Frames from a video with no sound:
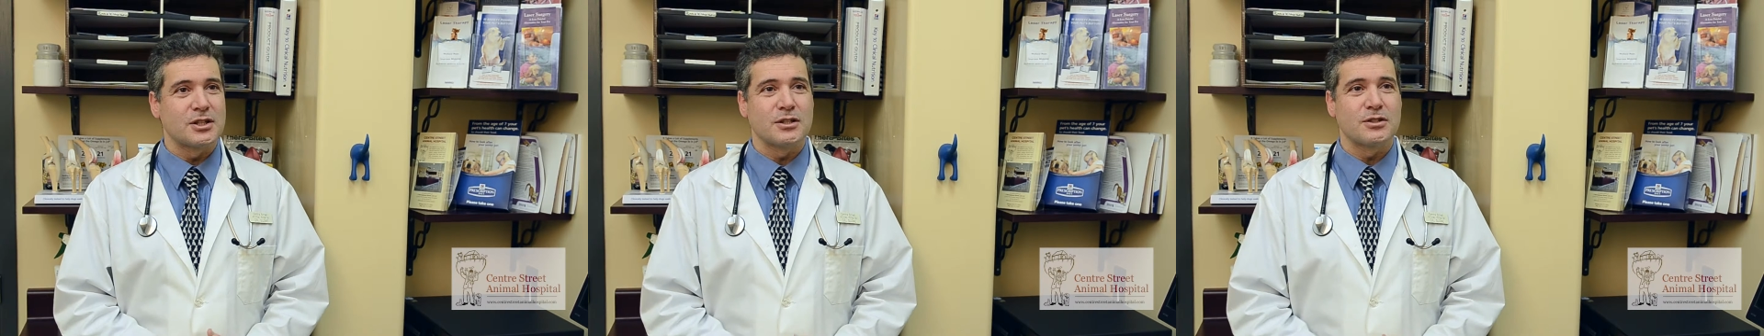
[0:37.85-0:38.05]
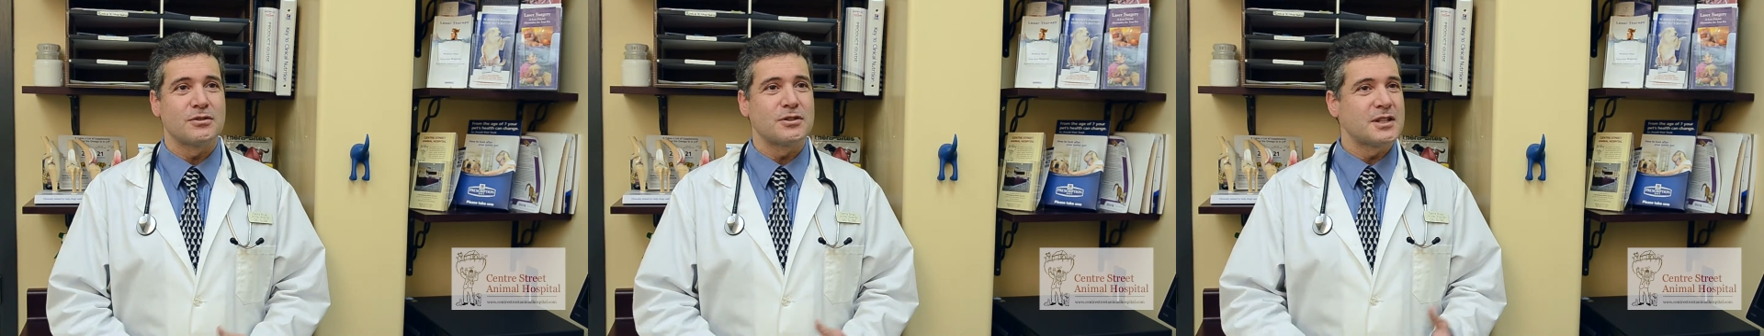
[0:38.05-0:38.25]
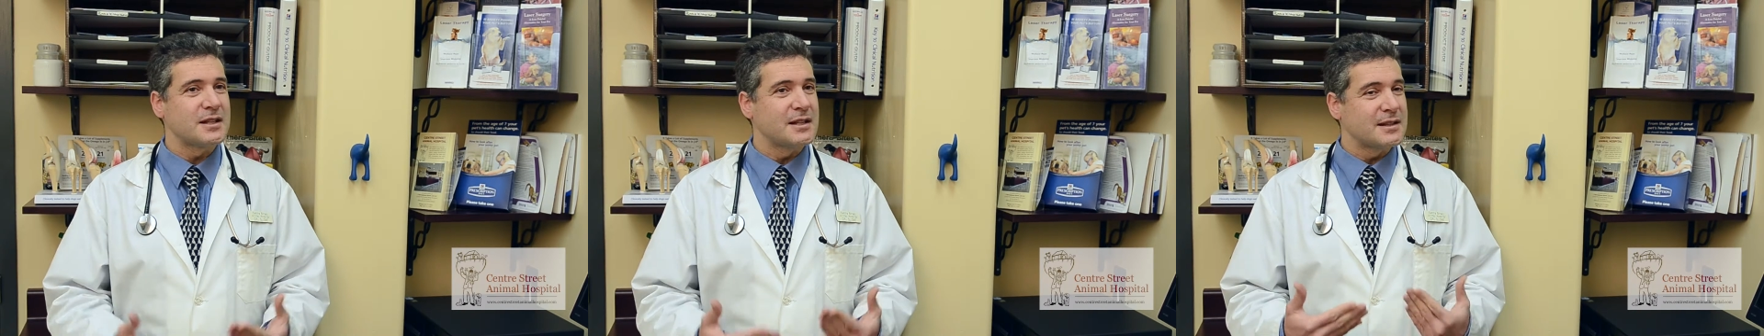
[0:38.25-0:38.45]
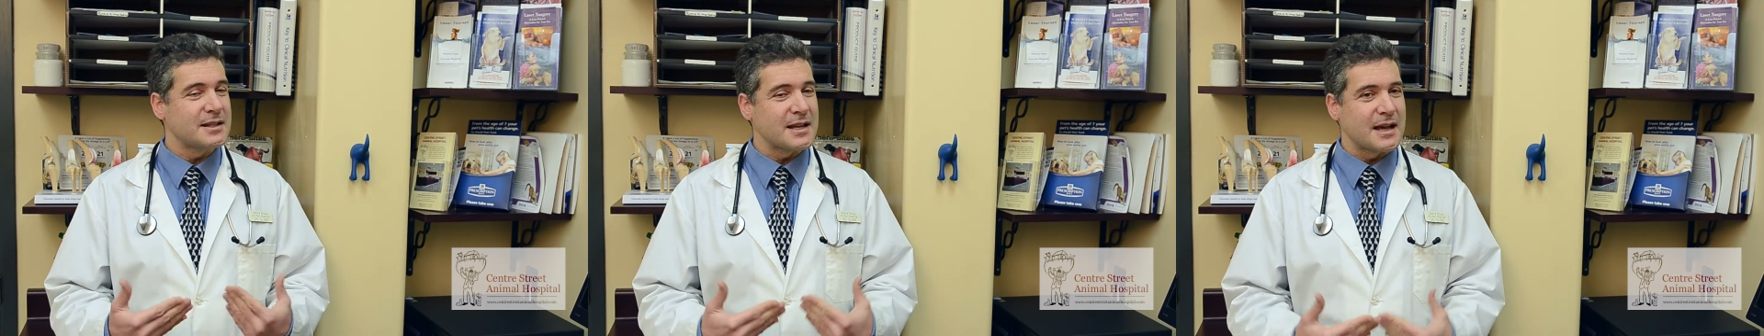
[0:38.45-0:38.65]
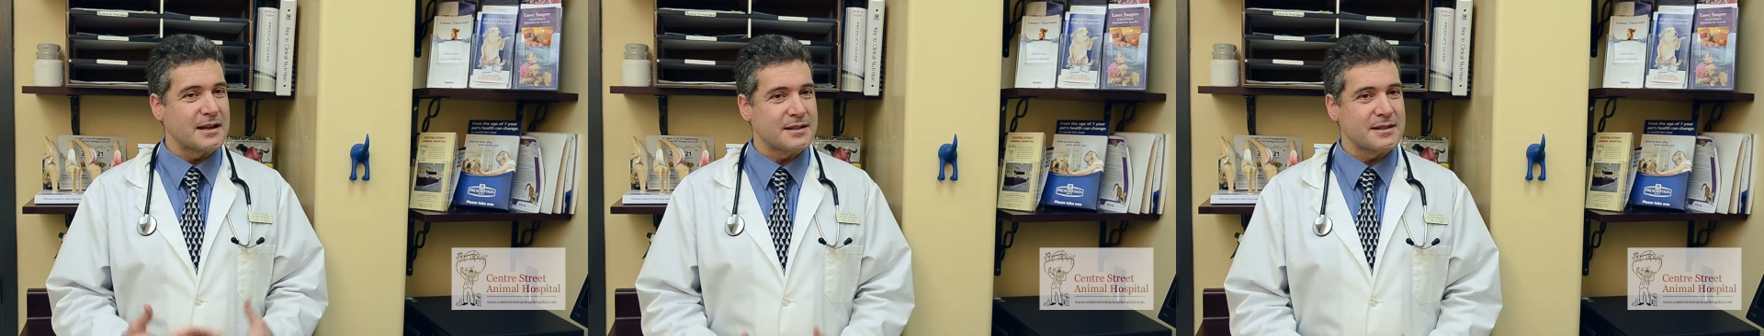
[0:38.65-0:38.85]
just to see that
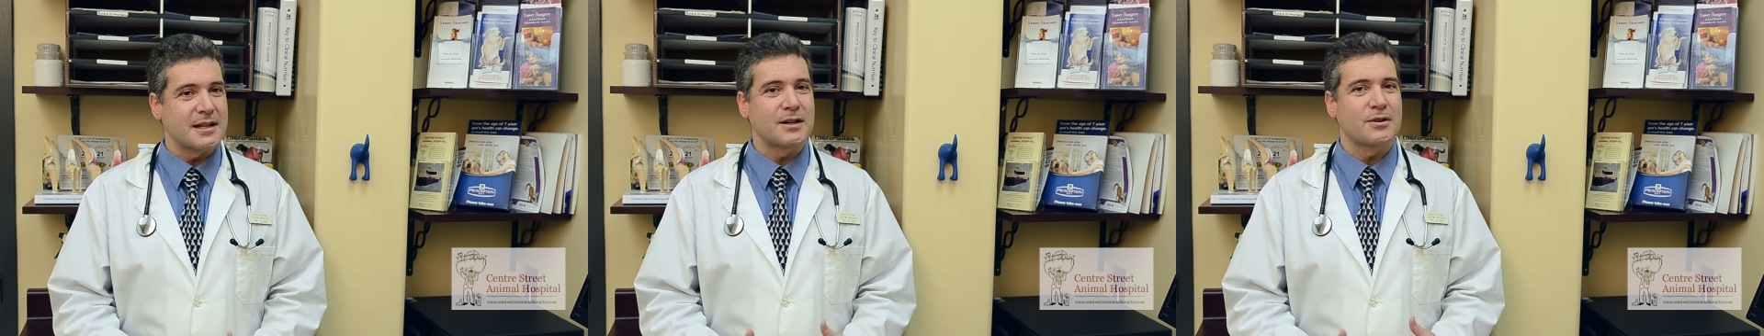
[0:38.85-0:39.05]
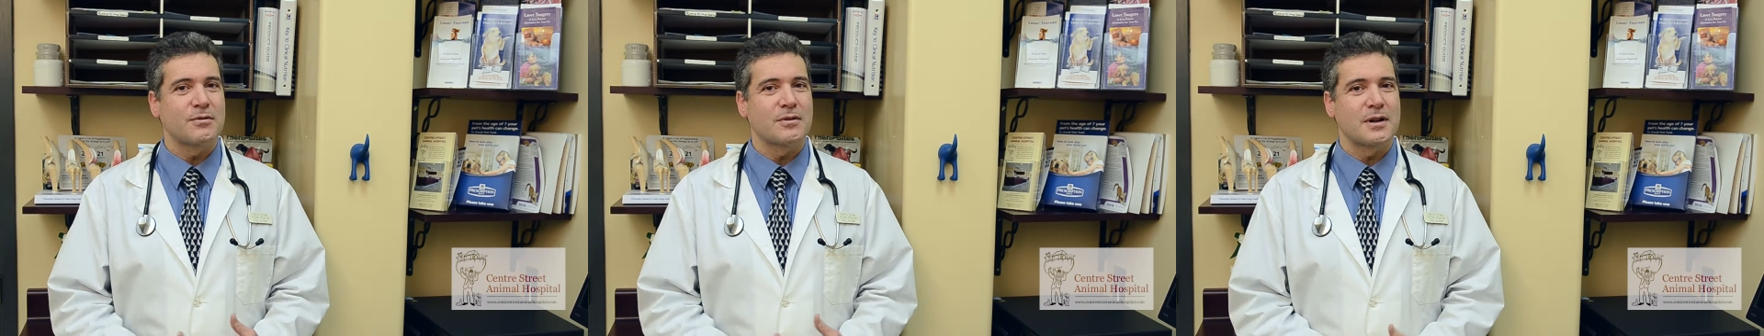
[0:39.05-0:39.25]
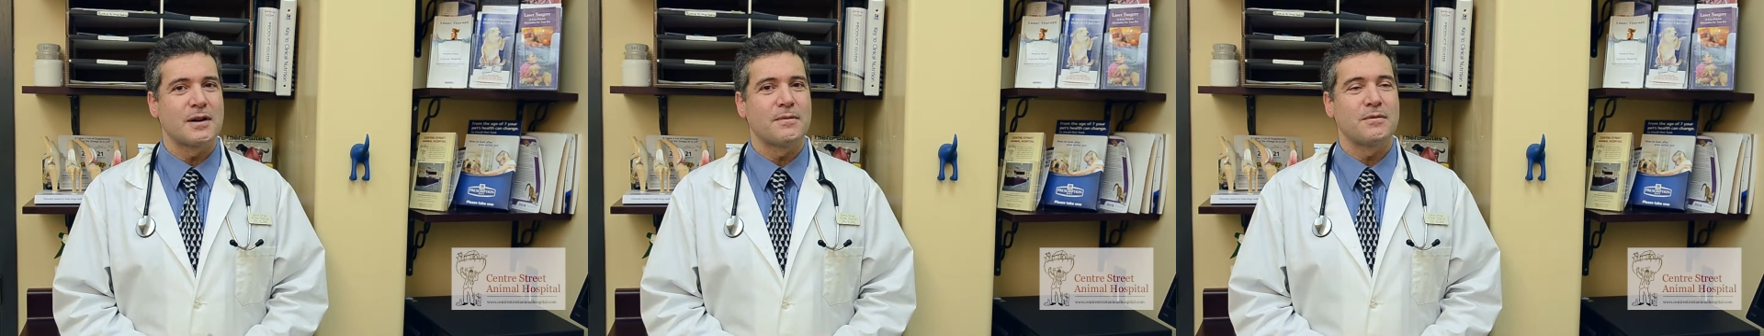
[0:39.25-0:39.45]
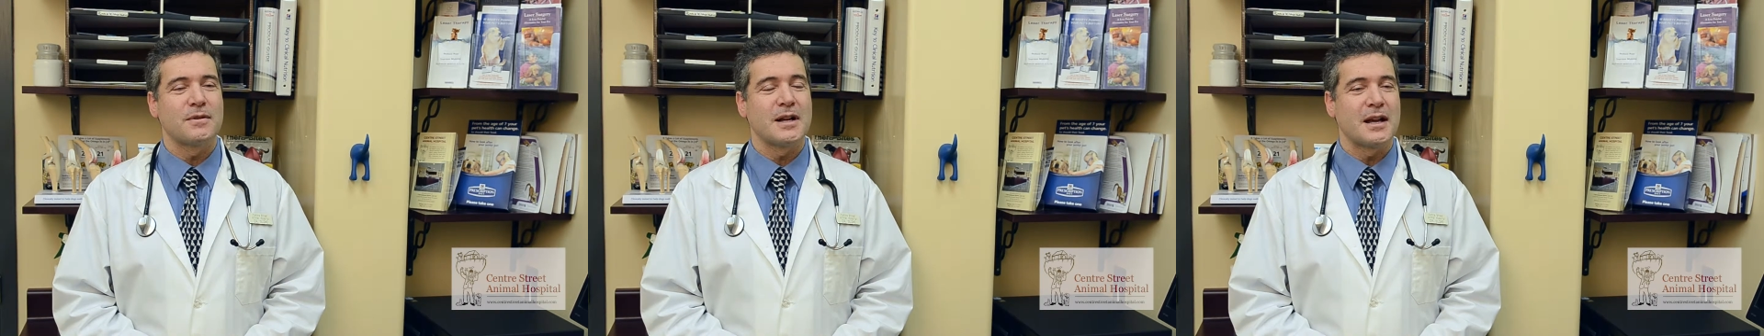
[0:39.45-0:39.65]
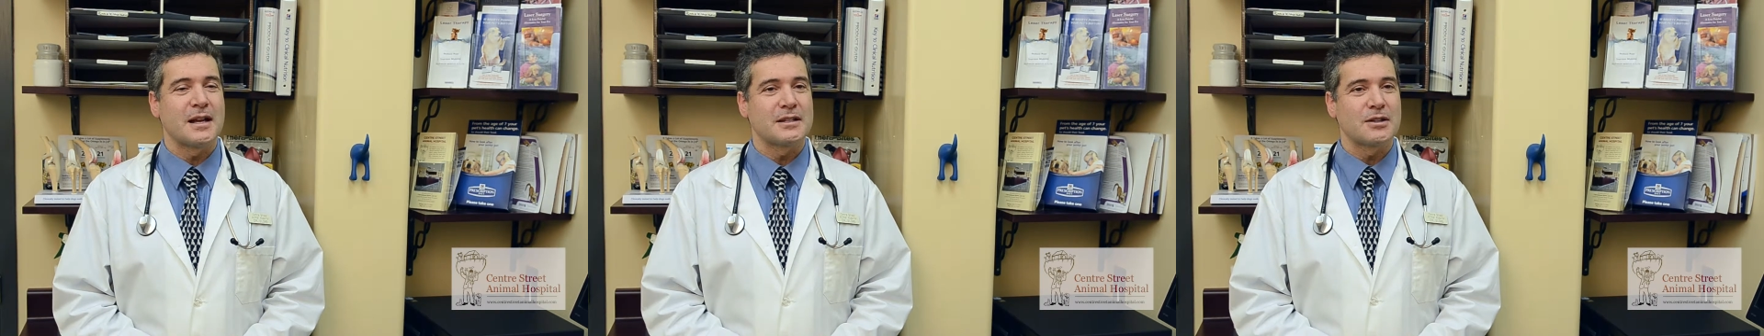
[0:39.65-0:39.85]
the anesthetic
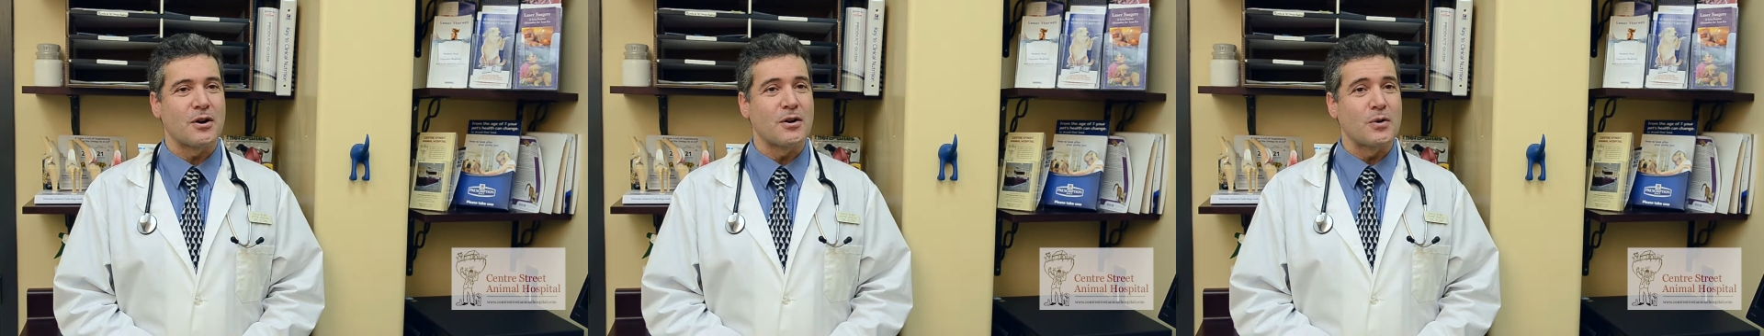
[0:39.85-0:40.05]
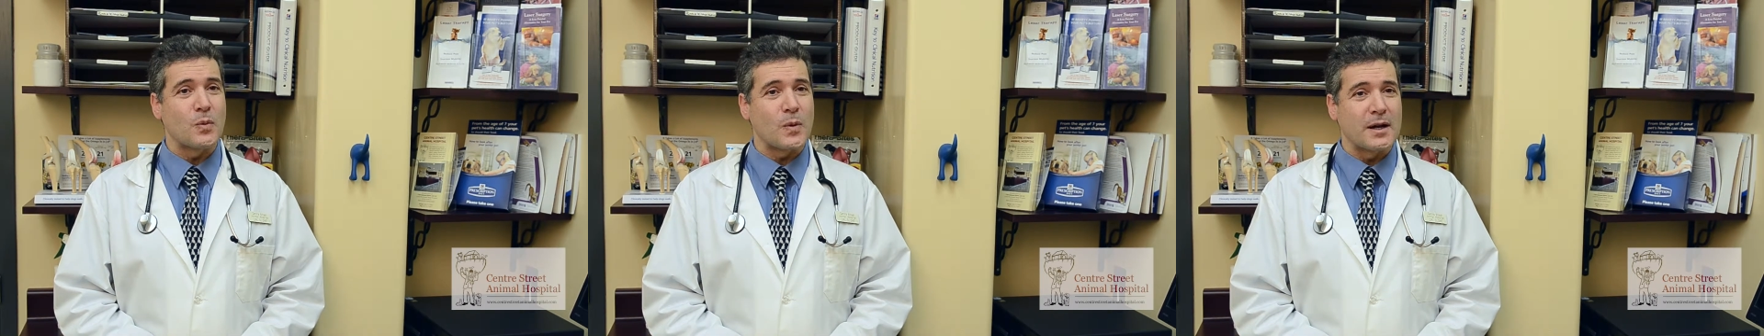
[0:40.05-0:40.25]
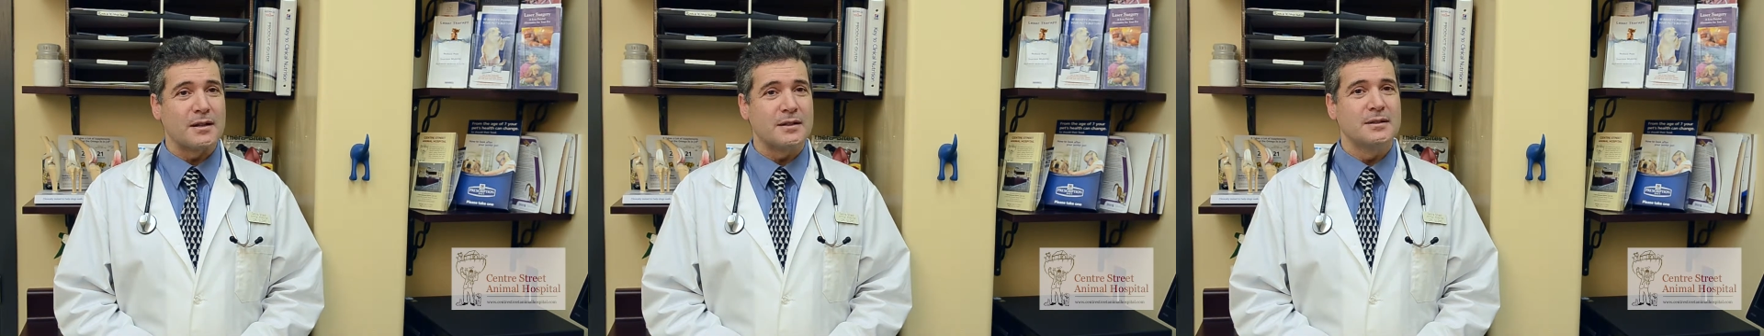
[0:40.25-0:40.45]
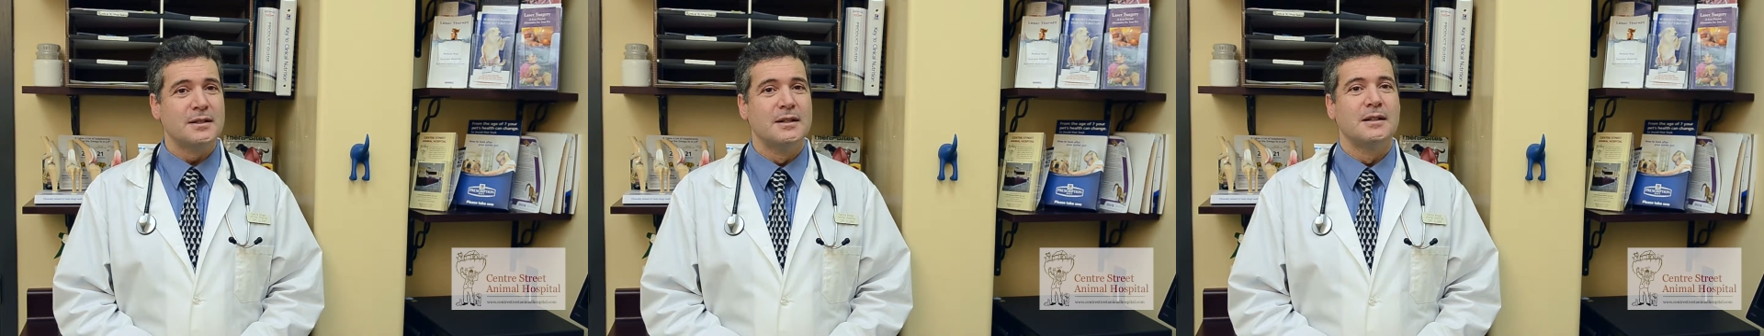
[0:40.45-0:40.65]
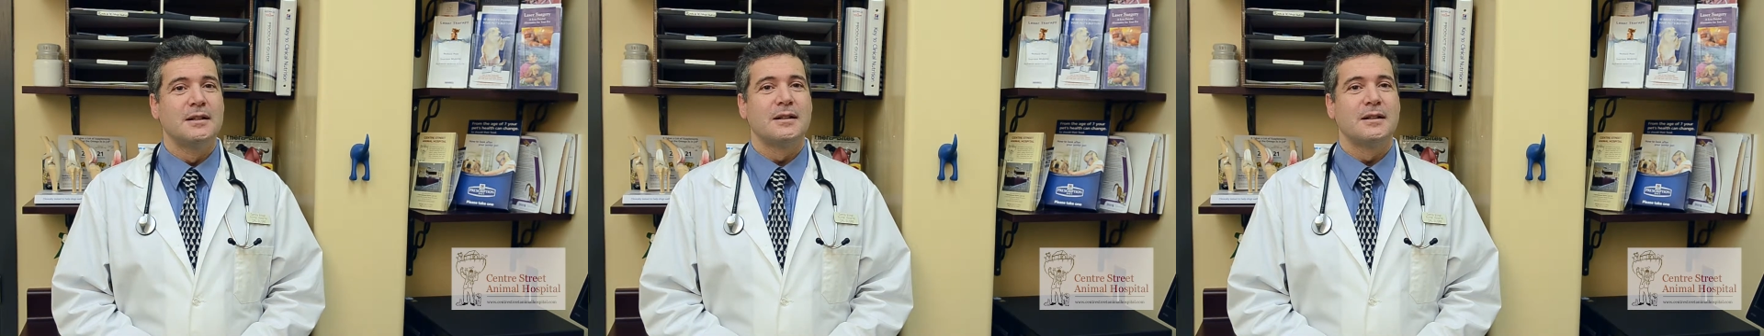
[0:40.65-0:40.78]
recovery has gone well.